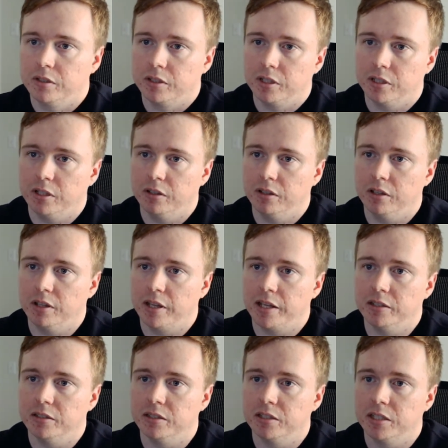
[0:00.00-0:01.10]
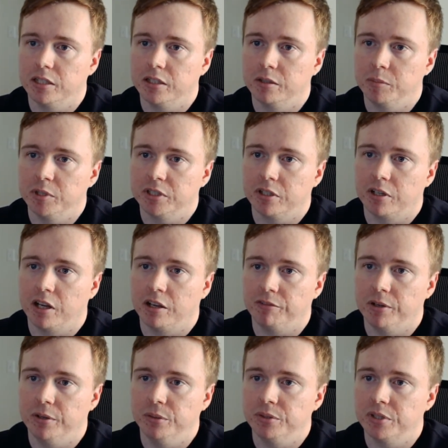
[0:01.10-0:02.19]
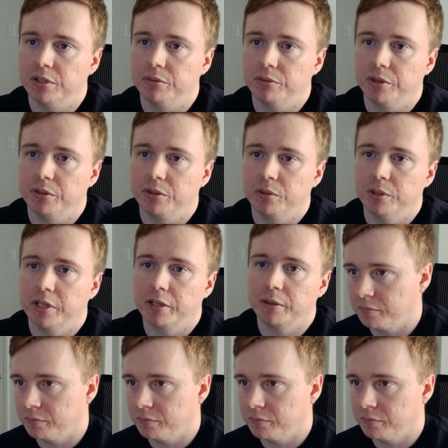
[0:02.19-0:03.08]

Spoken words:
Getting a little latency. Let me turn off ozone real quick.